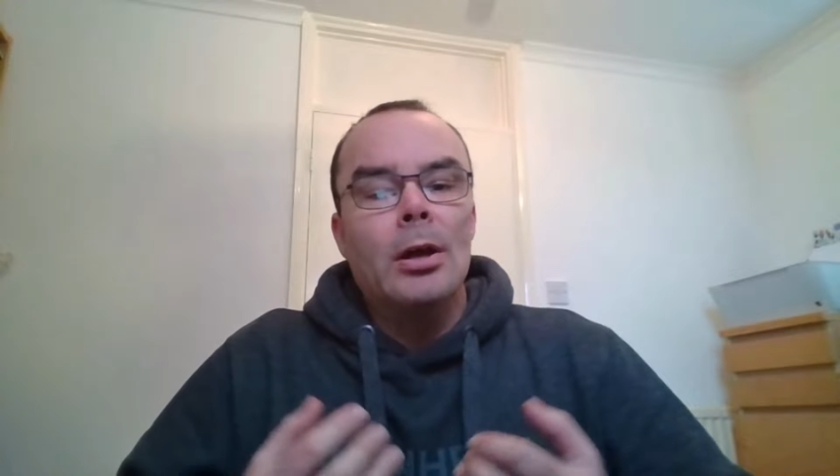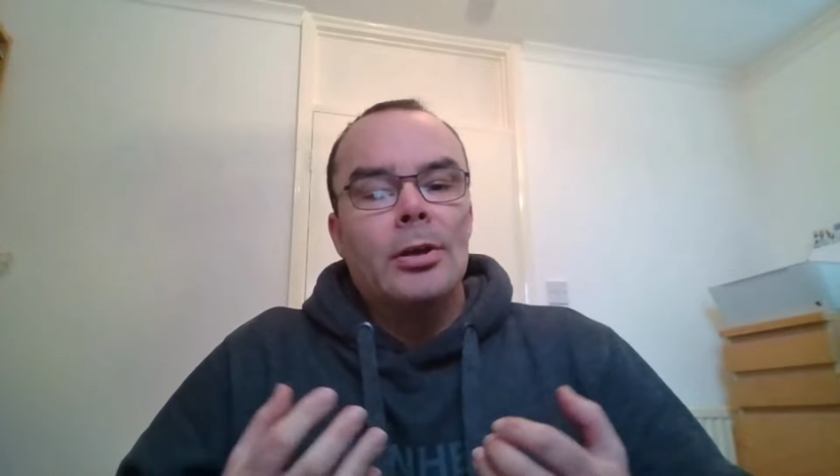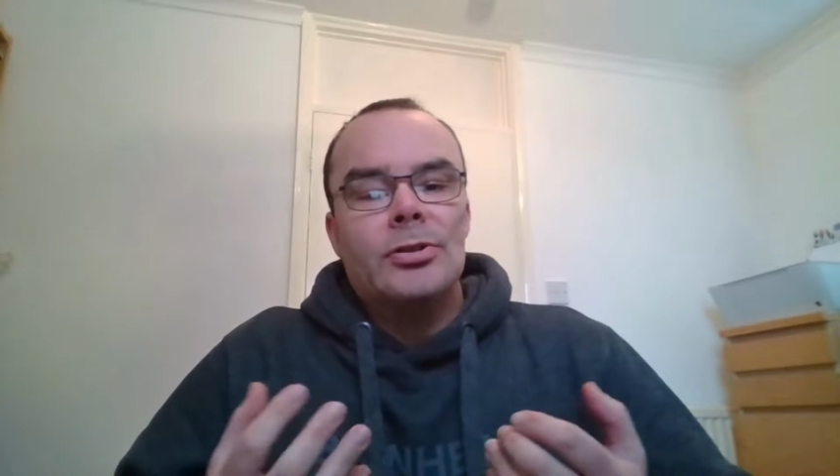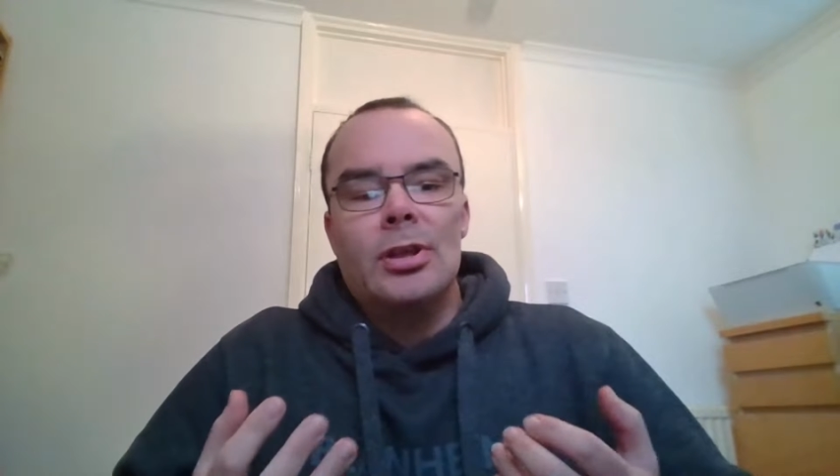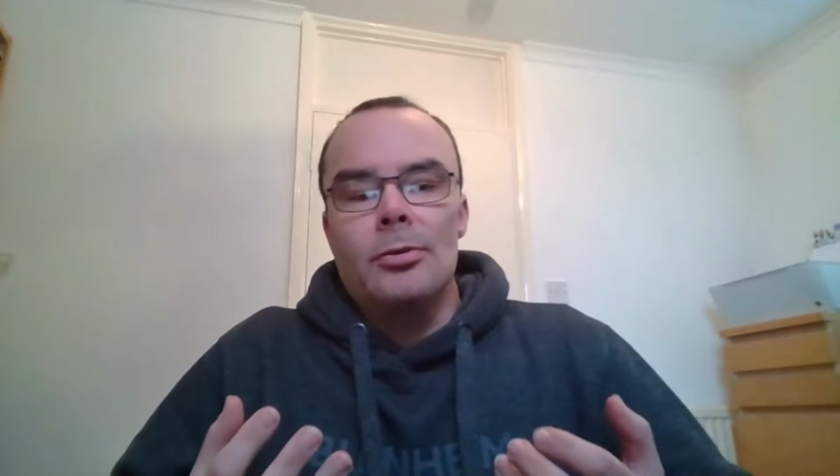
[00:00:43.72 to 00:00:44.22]

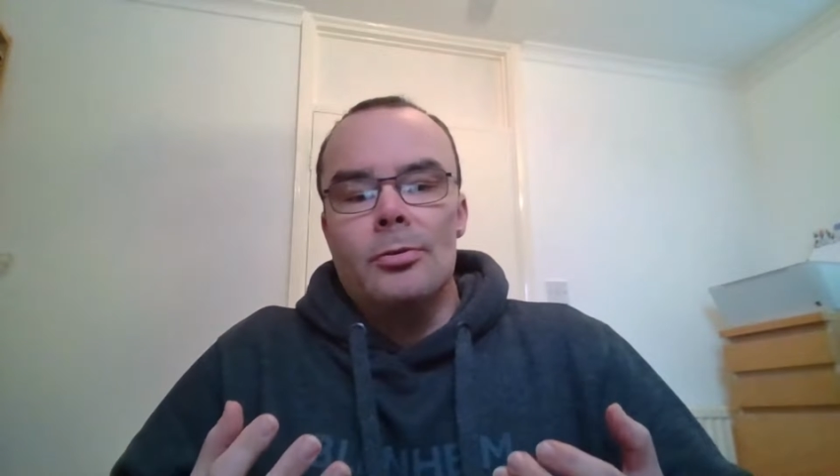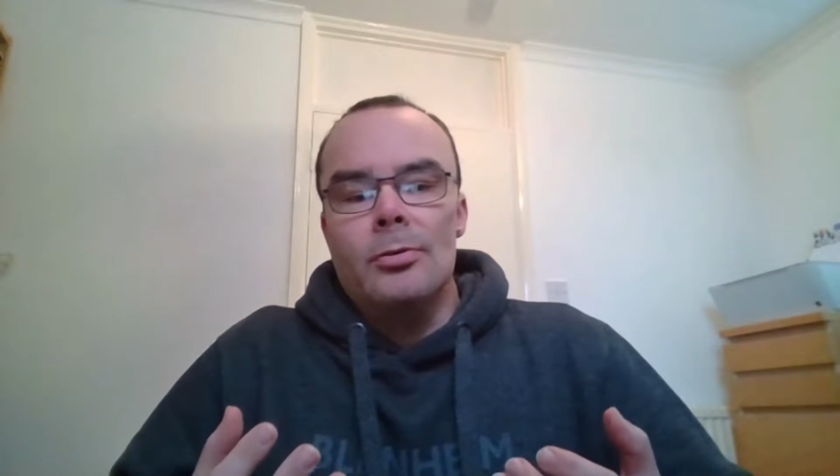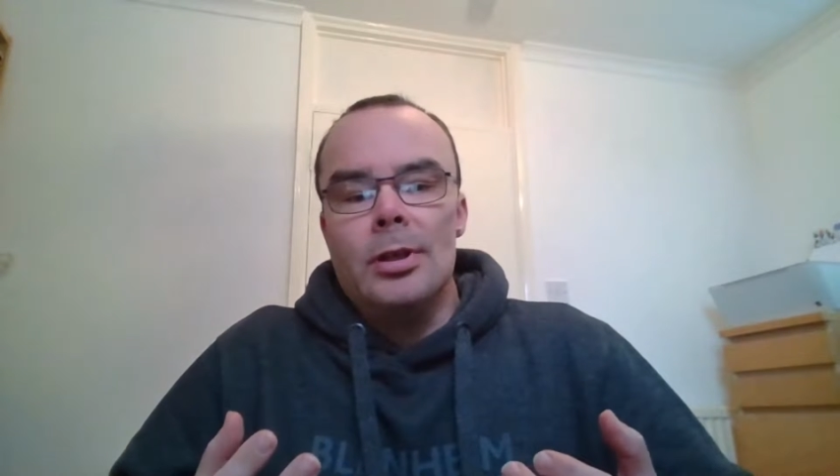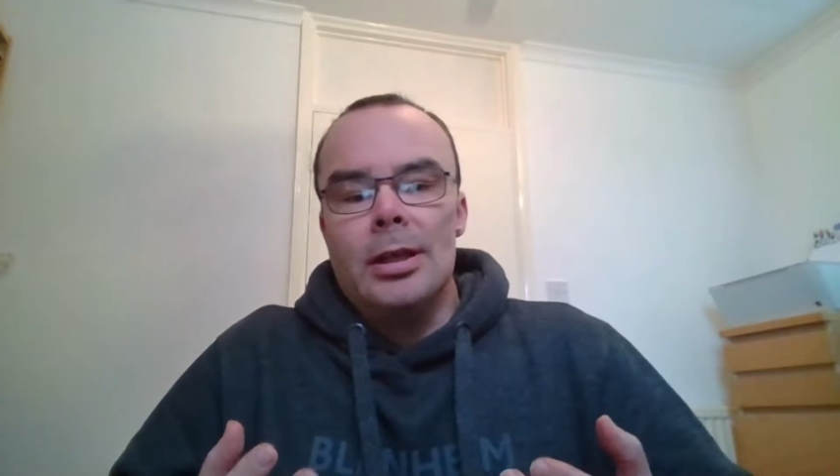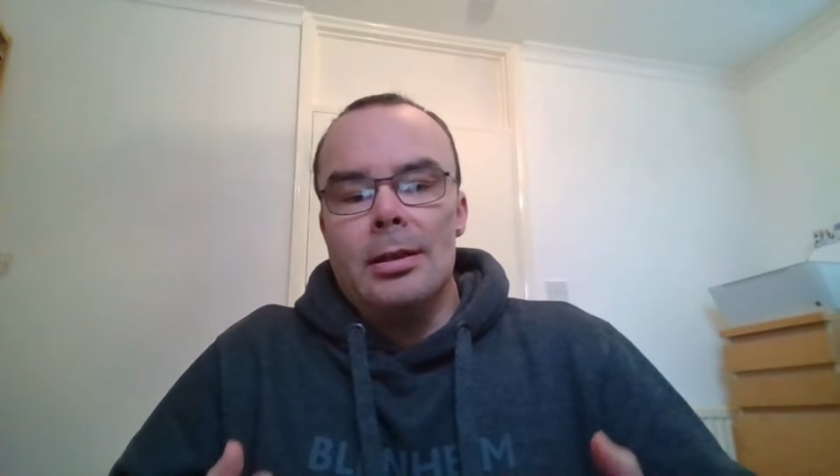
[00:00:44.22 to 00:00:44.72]
So,
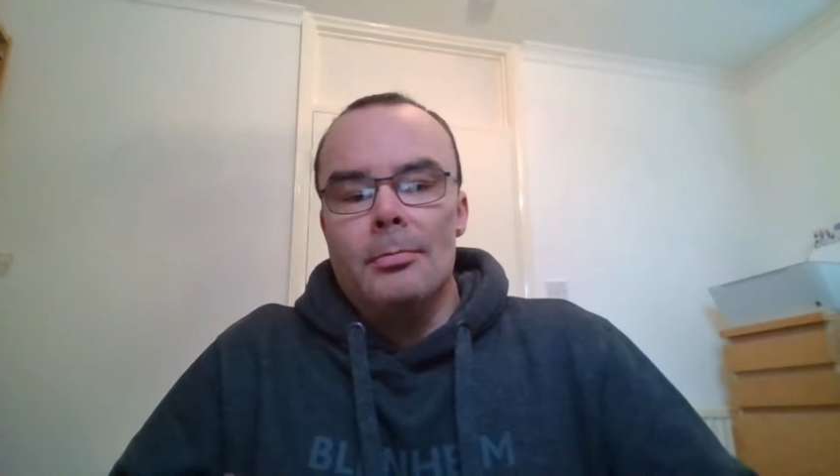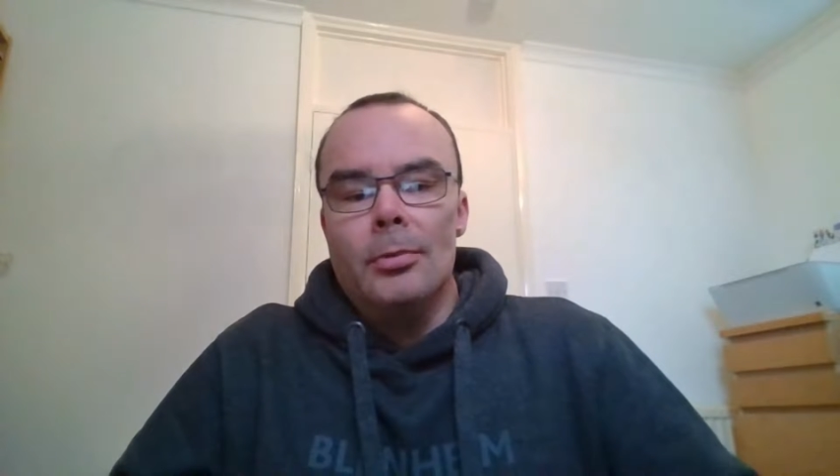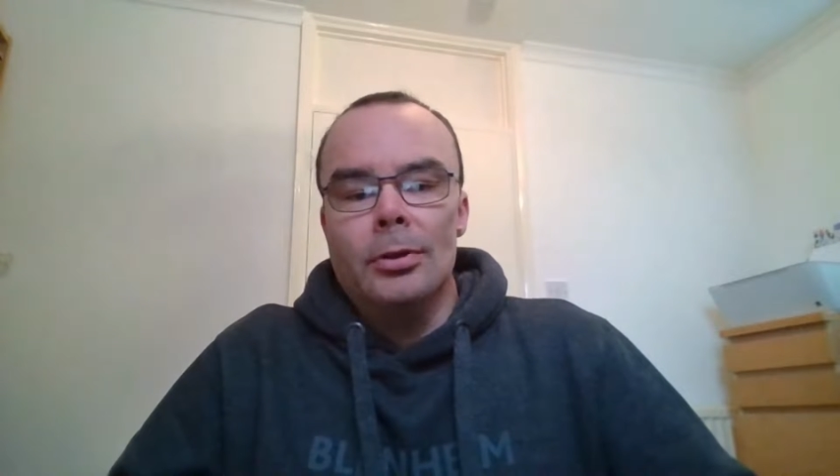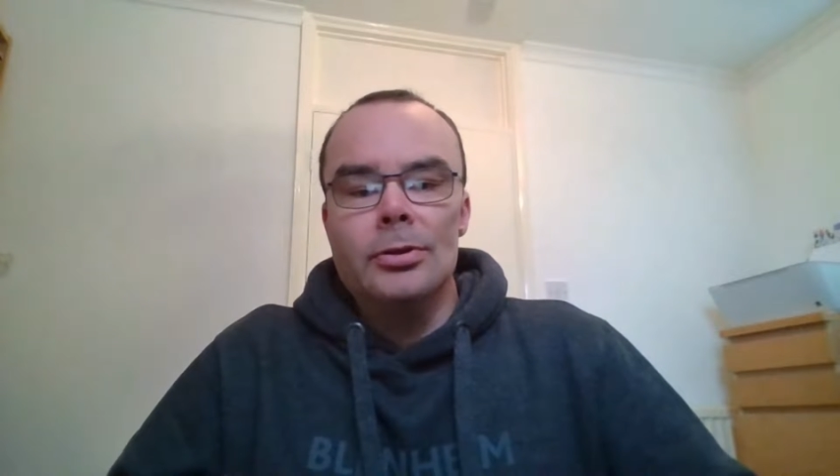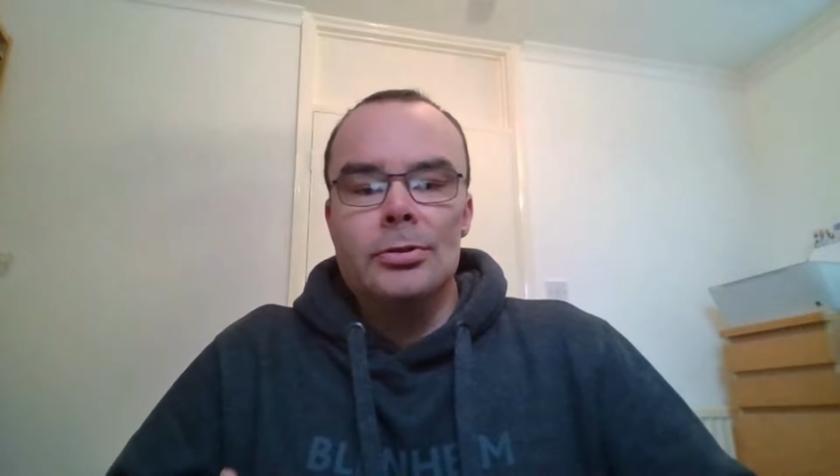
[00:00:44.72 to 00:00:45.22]
in a
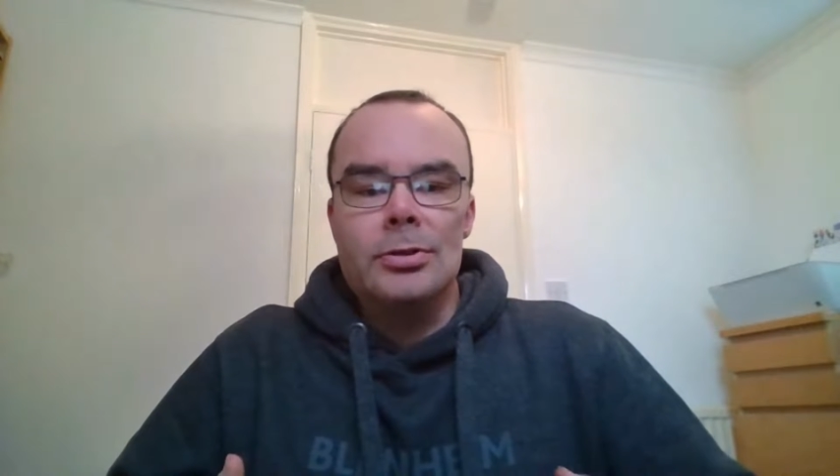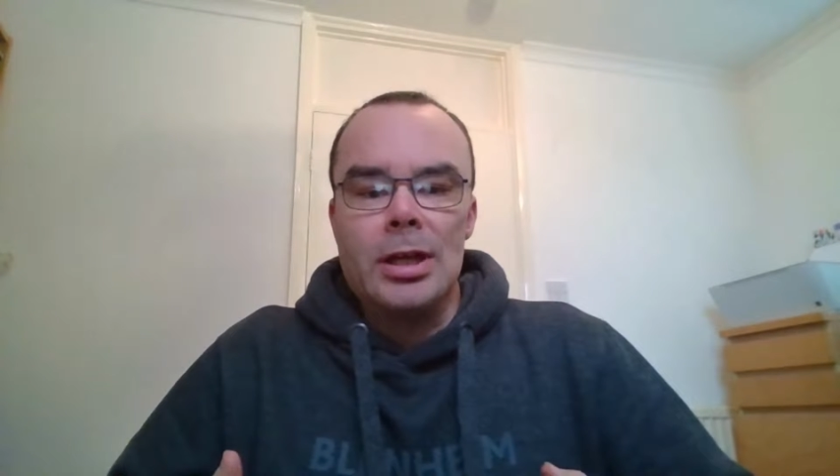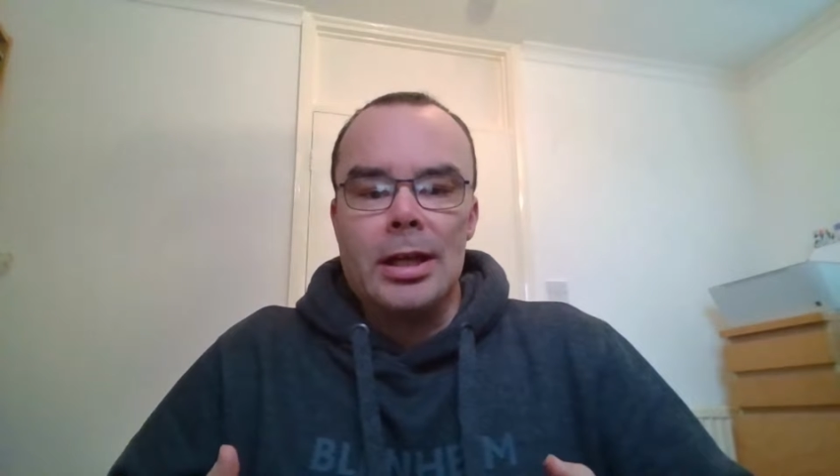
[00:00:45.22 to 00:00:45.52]
modern